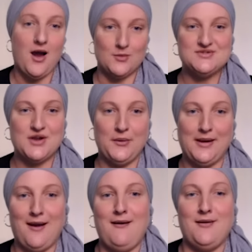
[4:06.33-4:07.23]
I was going
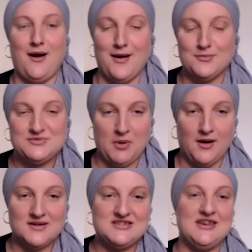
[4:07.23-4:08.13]
out and I was
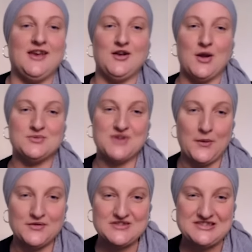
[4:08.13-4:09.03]
partying and I was
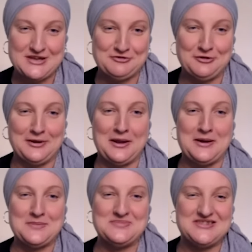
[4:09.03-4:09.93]
going off to secret
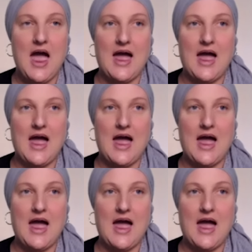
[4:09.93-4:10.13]
clubs.